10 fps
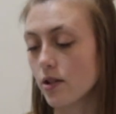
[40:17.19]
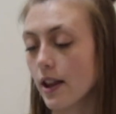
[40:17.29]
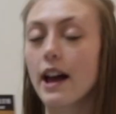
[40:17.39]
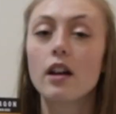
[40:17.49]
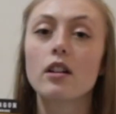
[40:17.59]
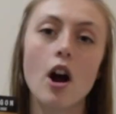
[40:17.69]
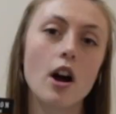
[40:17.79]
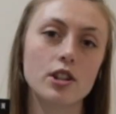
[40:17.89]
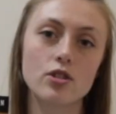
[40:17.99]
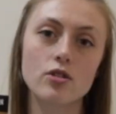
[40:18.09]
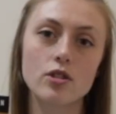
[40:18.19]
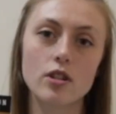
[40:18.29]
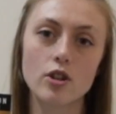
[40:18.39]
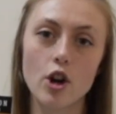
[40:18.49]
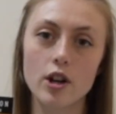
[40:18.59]
to that cottage
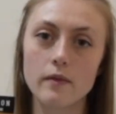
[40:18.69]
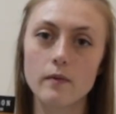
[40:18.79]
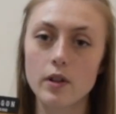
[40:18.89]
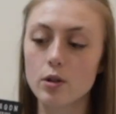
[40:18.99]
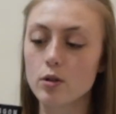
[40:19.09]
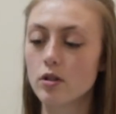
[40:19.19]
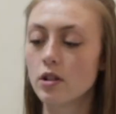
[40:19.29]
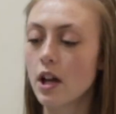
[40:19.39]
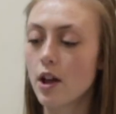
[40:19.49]
garden feel